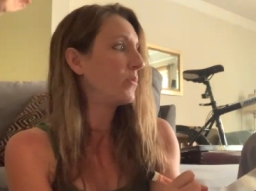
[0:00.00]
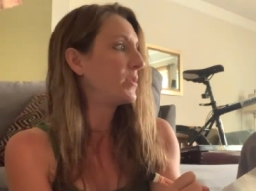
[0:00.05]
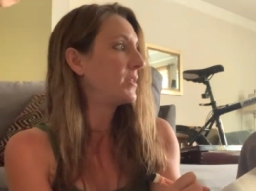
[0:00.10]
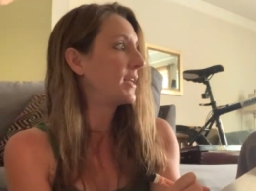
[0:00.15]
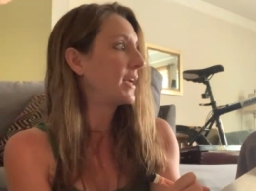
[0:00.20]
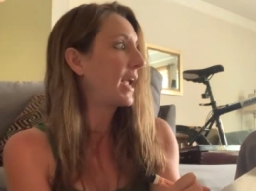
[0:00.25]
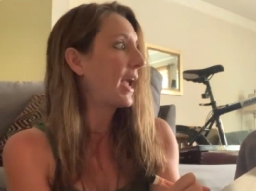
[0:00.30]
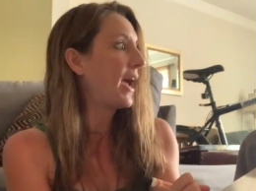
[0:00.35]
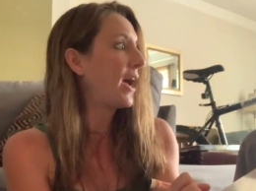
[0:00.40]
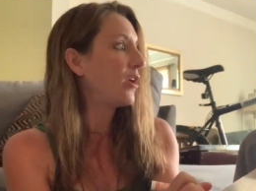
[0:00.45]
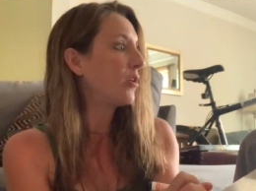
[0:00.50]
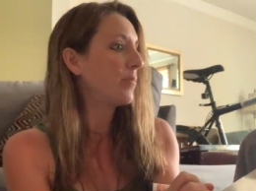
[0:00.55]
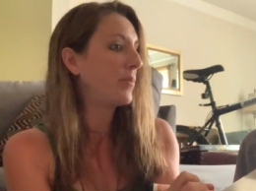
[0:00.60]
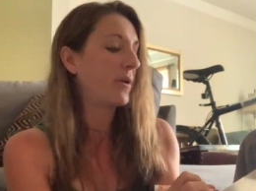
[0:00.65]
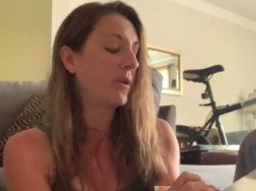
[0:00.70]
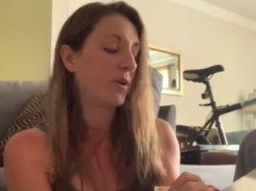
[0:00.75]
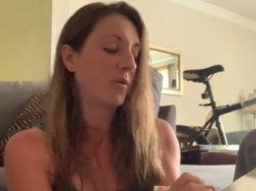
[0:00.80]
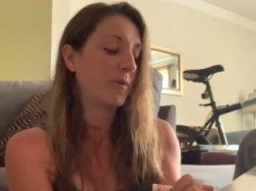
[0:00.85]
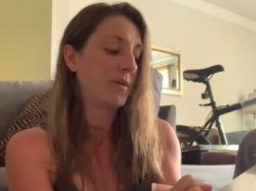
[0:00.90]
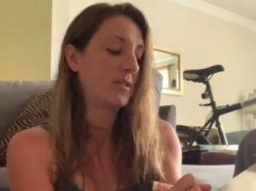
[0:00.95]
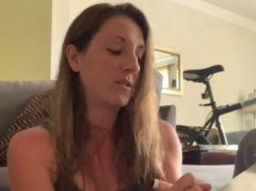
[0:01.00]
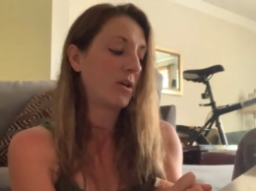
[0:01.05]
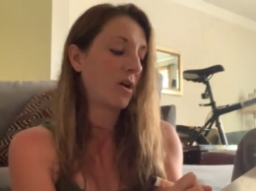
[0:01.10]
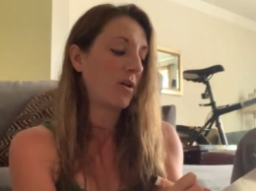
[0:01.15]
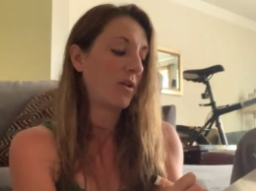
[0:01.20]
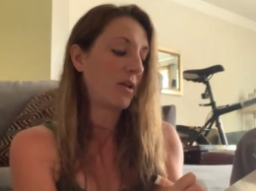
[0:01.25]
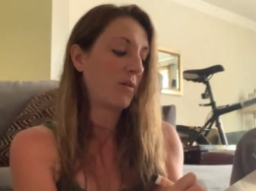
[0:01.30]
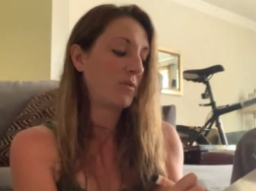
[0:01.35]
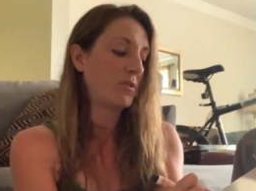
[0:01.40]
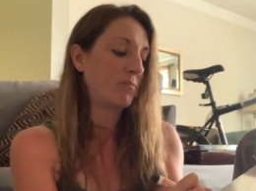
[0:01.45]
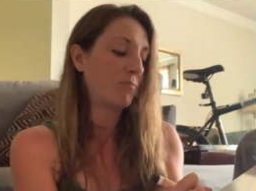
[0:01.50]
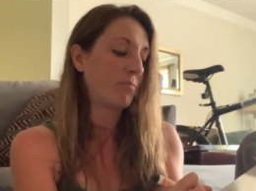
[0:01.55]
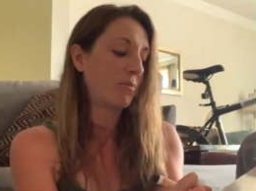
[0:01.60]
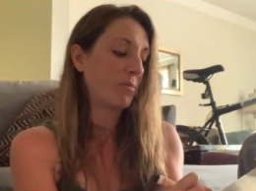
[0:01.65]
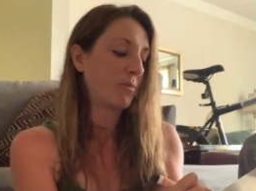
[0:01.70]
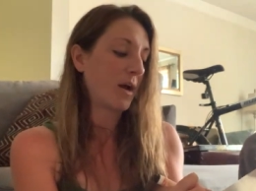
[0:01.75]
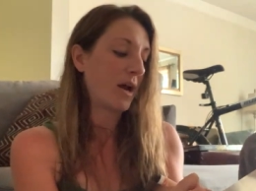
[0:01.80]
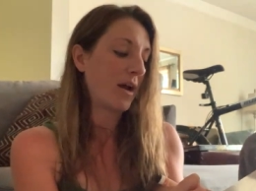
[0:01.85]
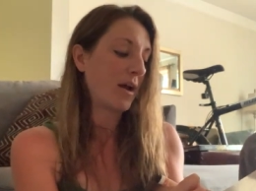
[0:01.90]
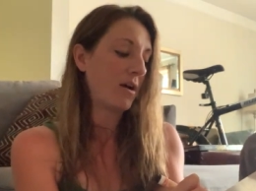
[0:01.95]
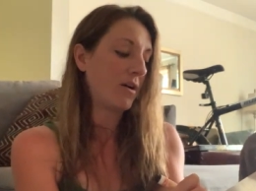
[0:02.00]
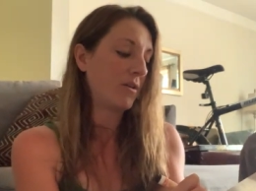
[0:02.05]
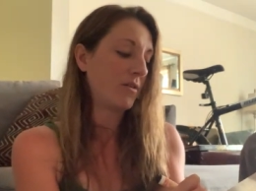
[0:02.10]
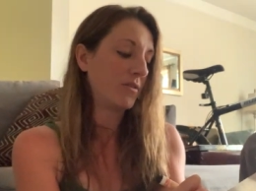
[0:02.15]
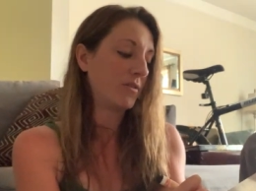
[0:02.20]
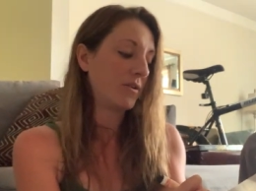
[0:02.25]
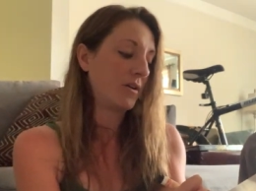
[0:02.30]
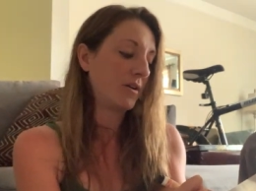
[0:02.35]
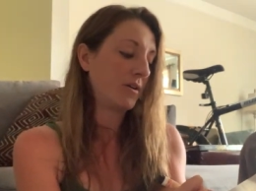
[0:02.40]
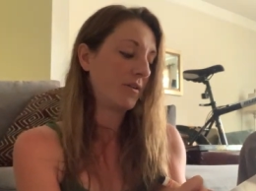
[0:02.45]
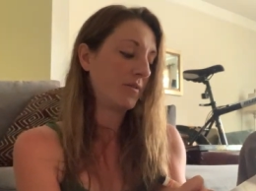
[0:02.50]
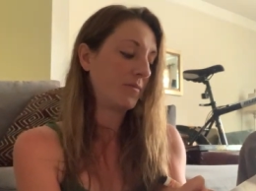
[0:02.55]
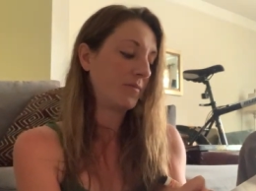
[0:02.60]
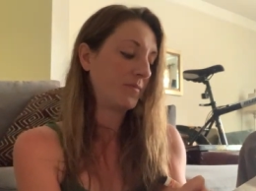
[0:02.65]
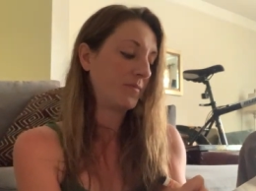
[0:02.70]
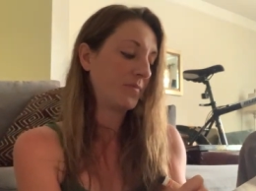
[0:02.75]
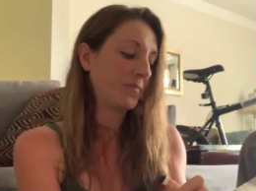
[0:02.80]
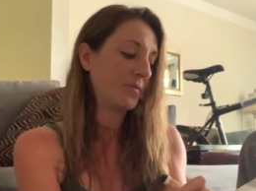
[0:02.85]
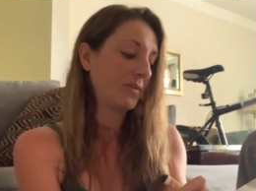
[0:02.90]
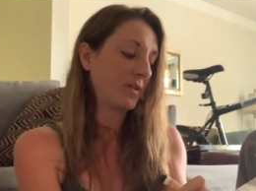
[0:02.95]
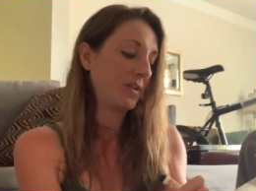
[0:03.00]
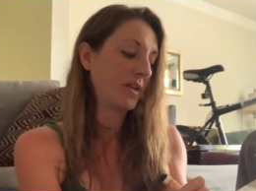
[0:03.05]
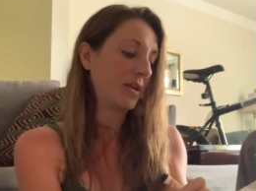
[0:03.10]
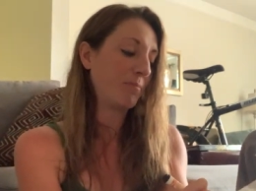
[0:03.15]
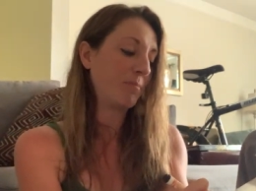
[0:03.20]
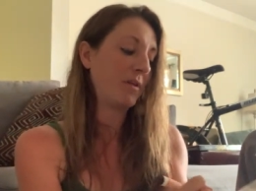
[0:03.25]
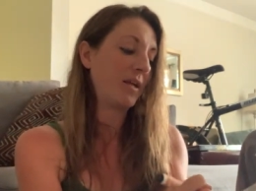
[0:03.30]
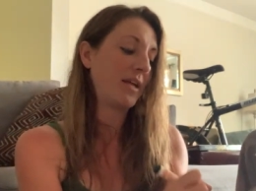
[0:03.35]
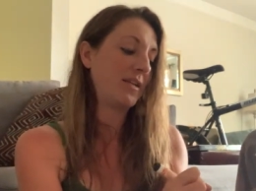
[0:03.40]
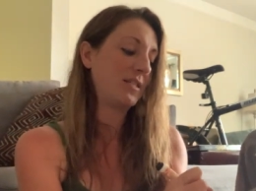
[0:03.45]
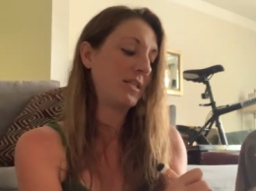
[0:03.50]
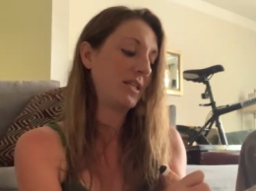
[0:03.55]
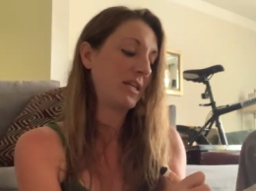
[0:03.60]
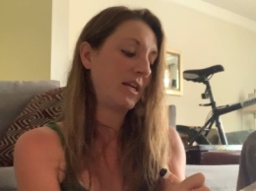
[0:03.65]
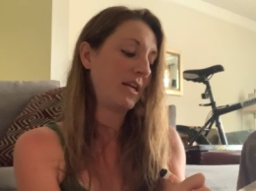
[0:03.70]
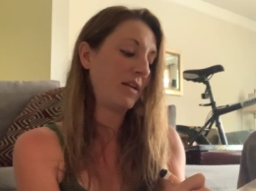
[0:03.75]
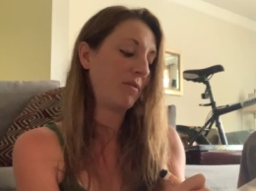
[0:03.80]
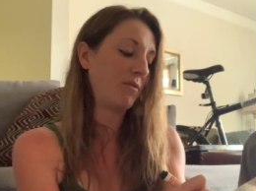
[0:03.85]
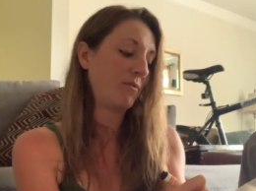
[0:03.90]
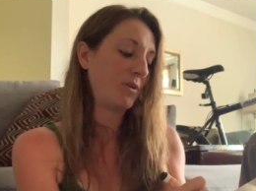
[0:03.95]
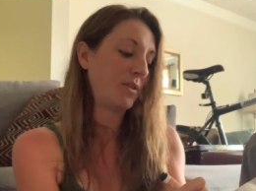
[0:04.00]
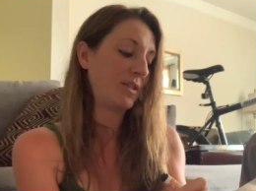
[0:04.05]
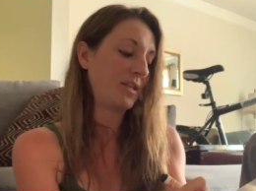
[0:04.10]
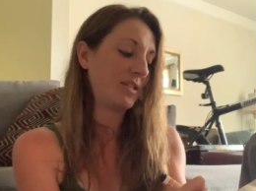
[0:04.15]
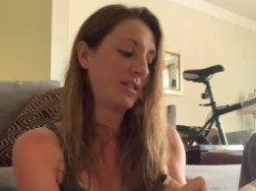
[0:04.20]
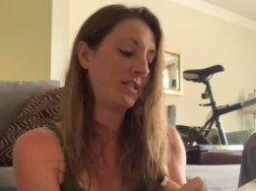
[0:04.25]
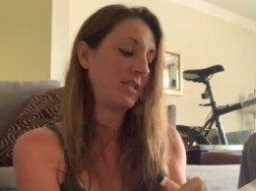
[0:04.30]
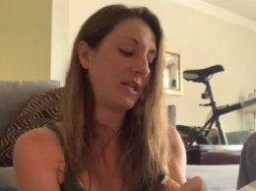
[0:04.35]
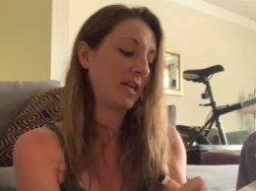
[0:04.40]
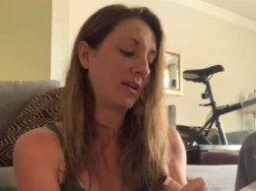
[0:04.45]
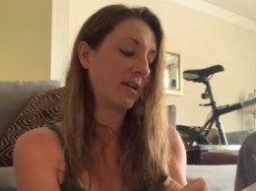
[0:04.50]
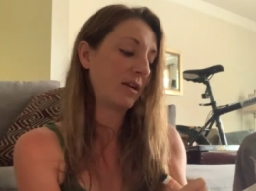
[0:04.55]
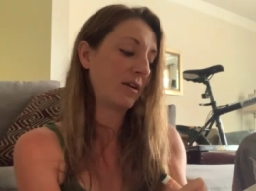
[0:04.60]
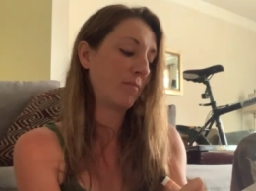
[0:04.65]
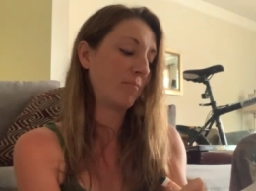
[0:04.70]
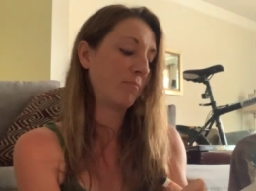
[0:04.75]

was the caterpillar we saw that was brown that blended in with the stick.